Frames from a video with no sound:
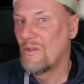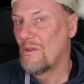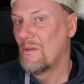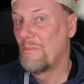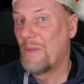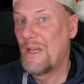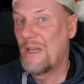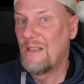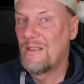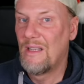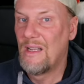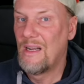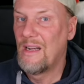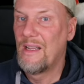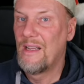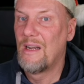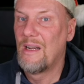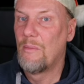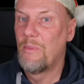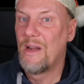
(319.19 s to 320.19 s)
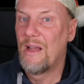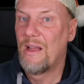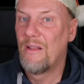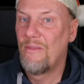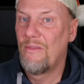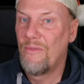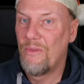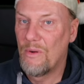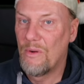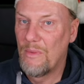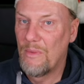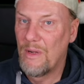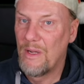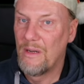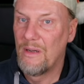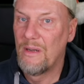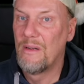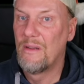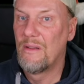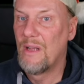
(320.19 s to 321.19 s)
on basically any platform
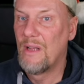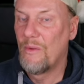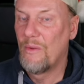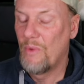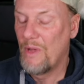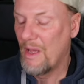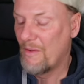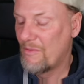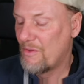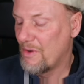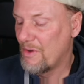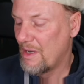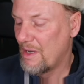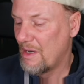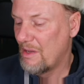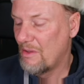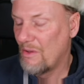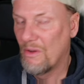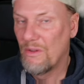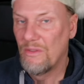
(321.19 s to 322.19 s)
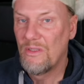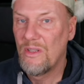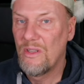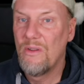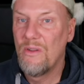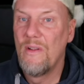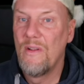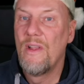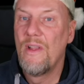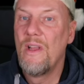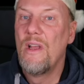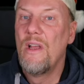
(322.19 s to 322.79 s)
that we have tried it on. So